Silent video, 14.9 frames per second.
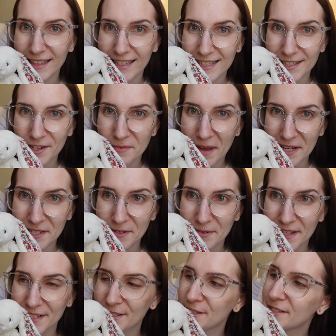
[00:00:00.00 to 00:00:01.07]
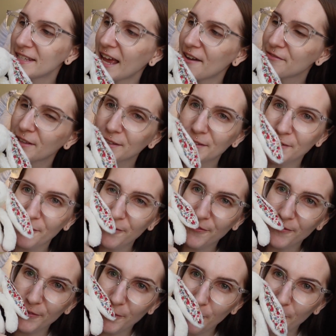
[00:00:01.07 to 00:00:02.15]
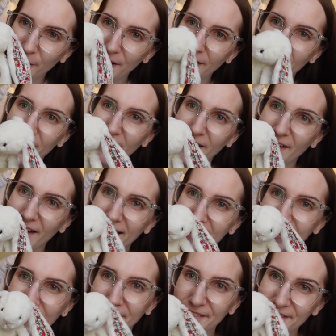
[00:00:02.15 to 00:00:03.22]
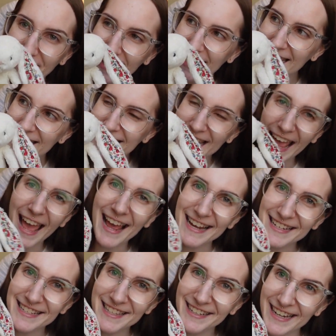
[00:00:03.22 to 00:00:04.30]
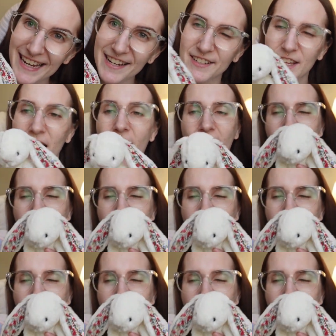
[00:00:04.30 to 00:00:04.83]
these little matching ones just have the little floral on their feeties and their ears.